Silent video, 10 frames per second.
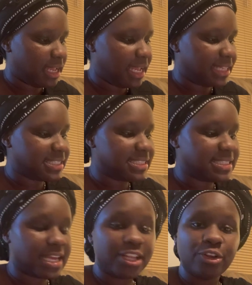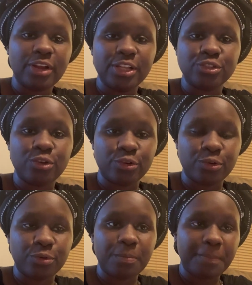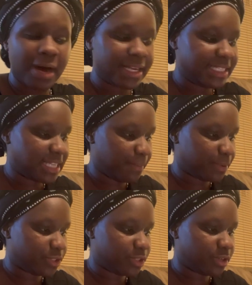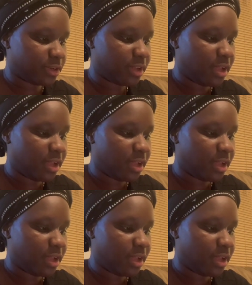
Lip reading: and to steady your internal body temperature.